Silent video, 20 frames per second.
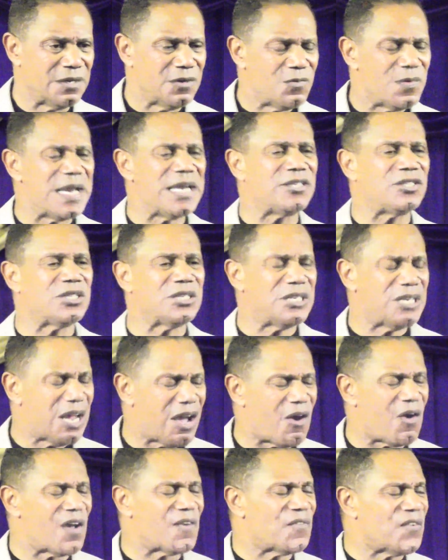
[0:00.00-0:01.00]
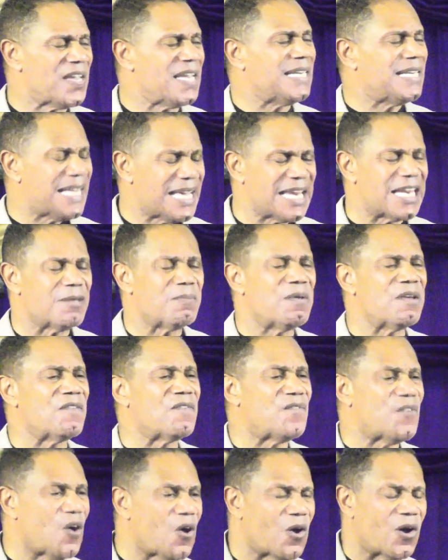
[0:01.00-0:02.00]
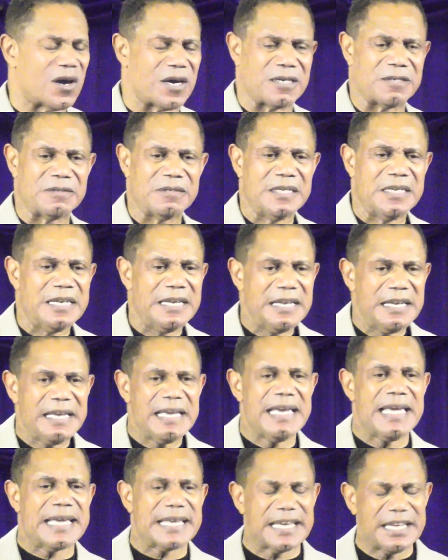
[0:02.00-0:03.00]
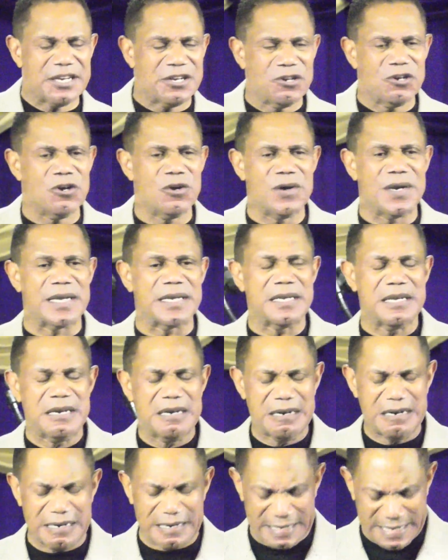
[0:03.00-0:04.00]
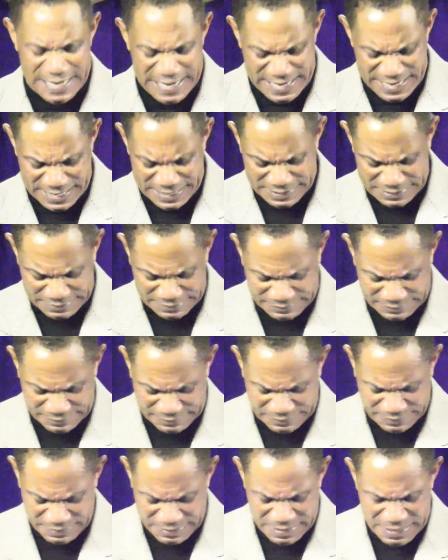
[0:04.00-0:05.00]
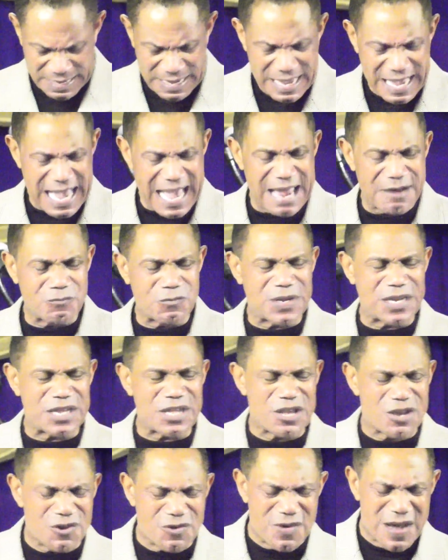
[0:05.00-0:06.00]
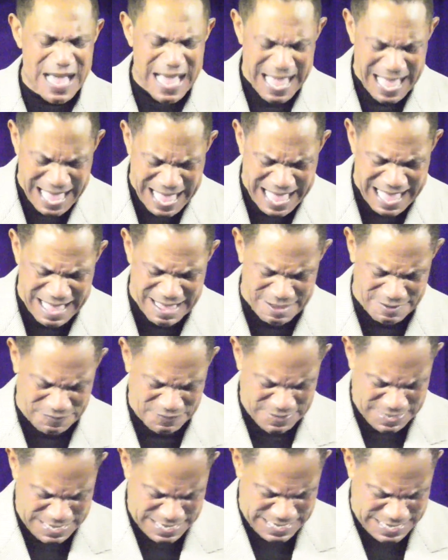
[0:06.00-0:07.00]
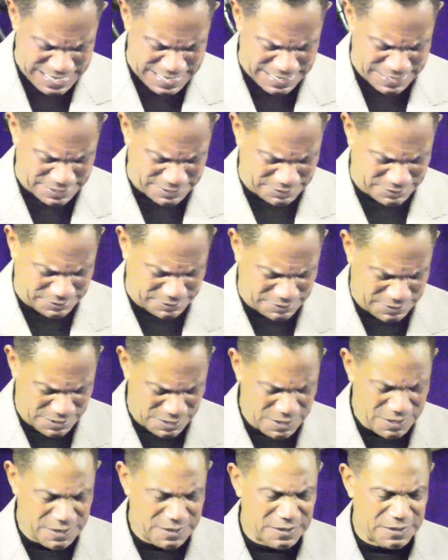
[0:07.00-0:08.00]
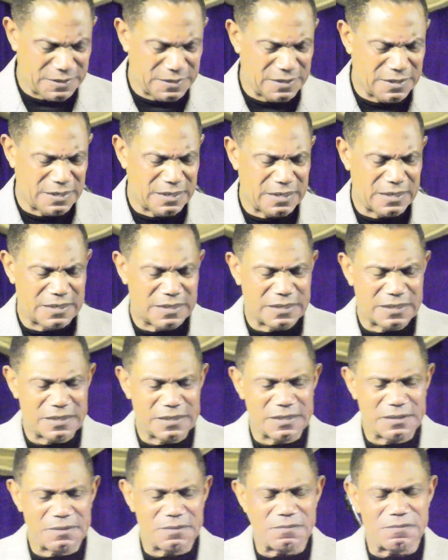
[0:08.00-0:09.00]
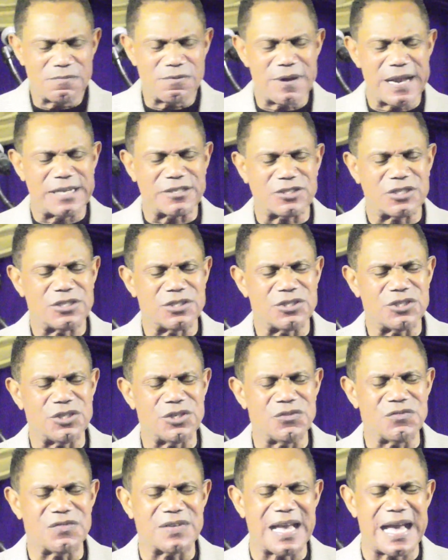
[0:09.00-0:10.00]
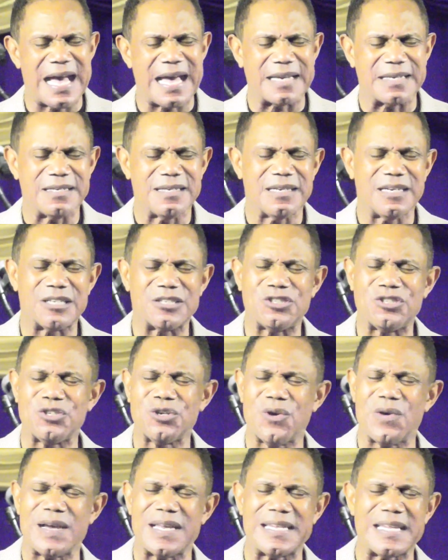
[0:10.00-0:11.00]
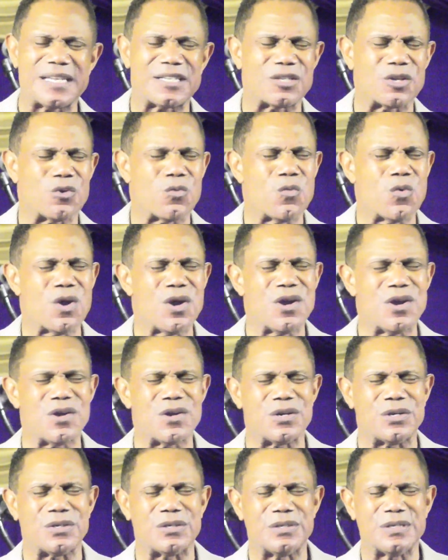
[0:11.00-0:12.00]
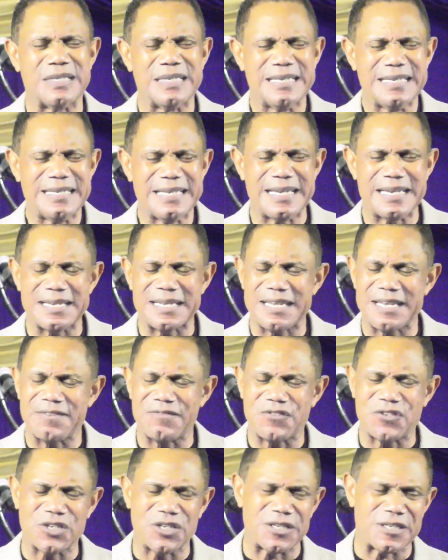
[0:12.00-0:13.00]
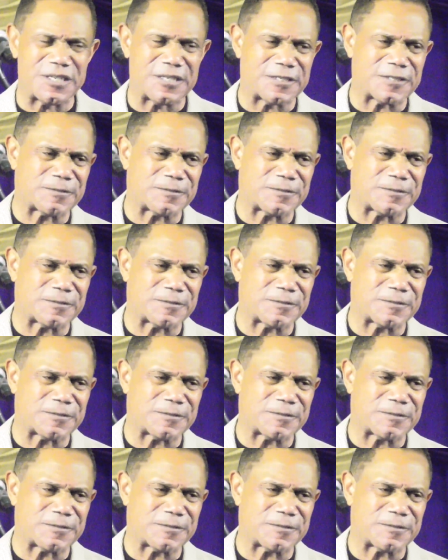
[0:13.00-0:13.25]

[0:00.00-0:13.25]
We should know if he did it before, he can do it again. And when you have his presence, you've got a joy that the world didn't give to you.